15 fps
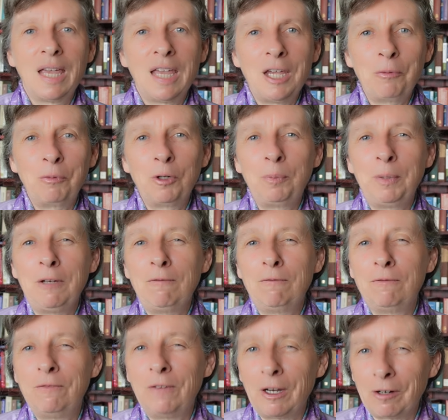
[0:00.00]
It will be
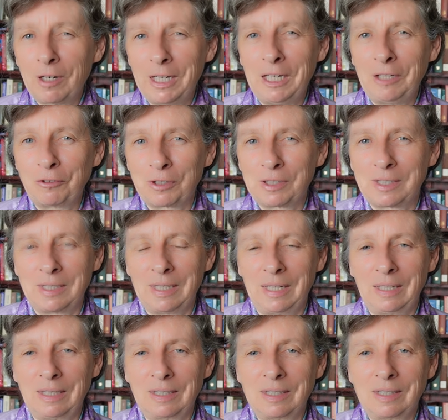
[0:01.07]
very
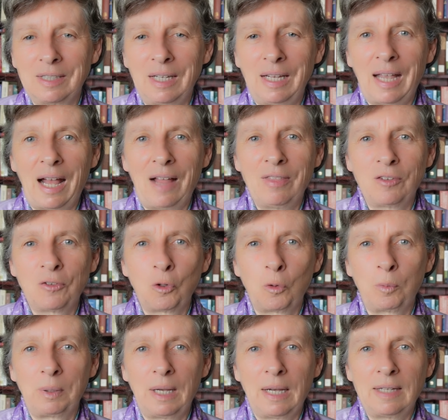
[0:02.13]
interesting to see how this all
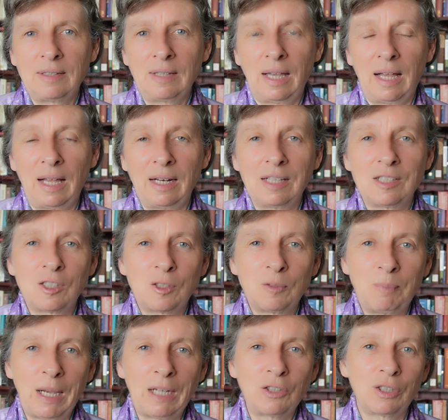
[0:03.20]
plays out,
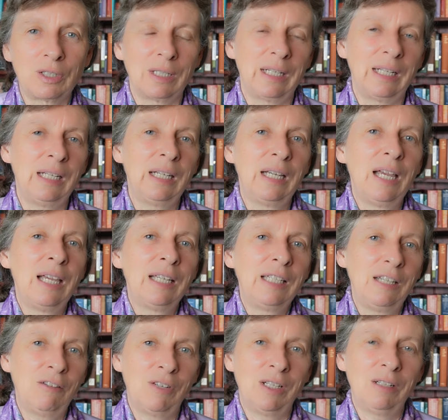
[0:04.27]
especially
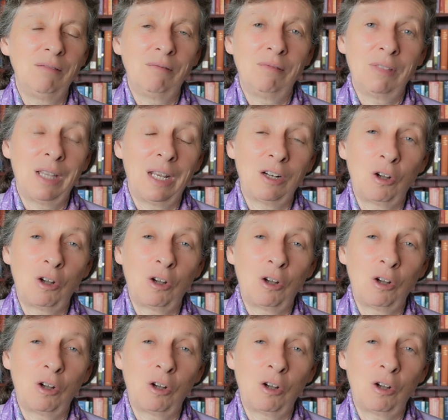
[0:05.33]
given that a